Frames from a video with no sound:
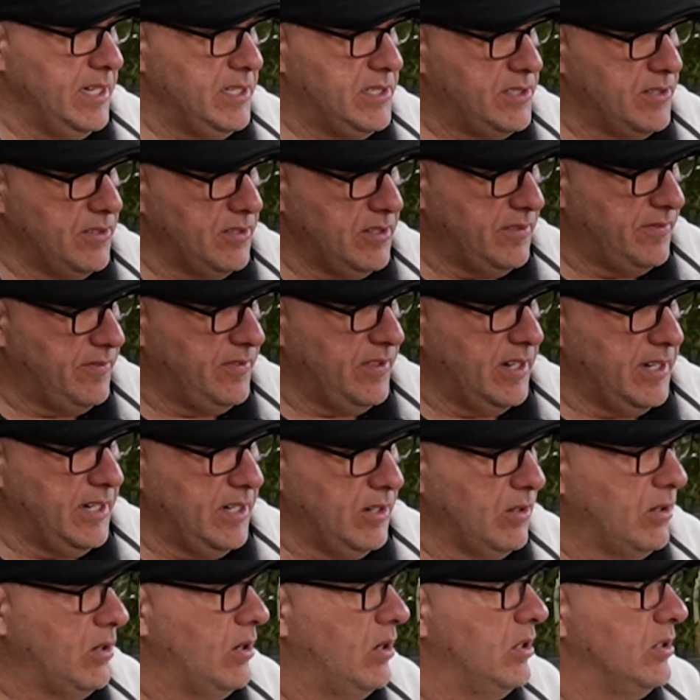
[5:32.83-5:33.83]
certified
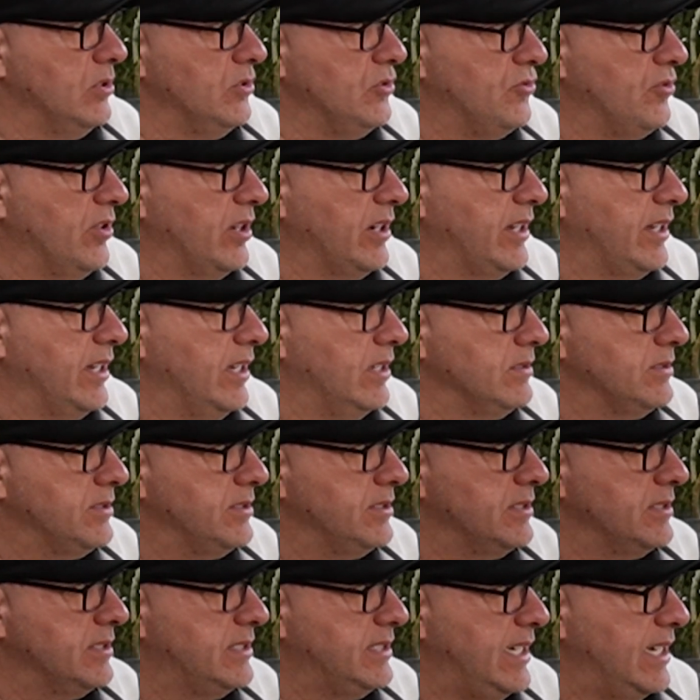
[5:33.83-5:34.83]
alcohol and drug
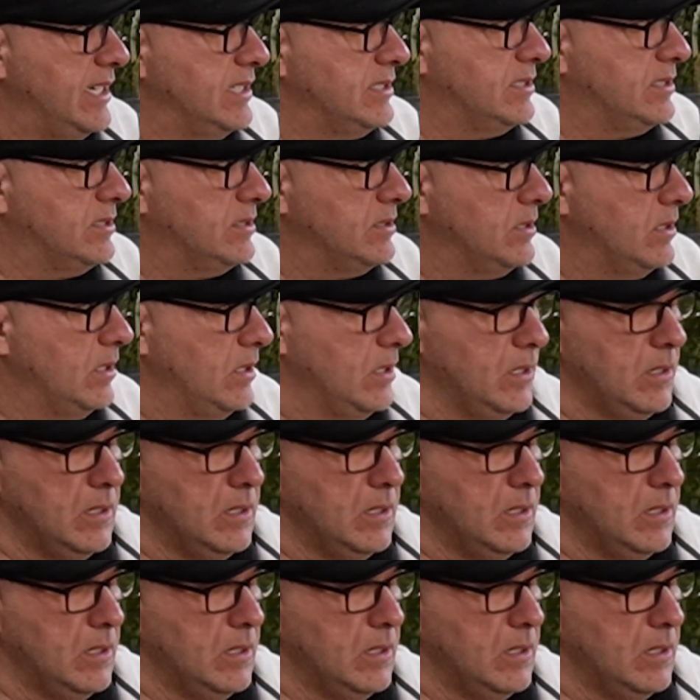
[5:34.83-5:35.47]
counselor test.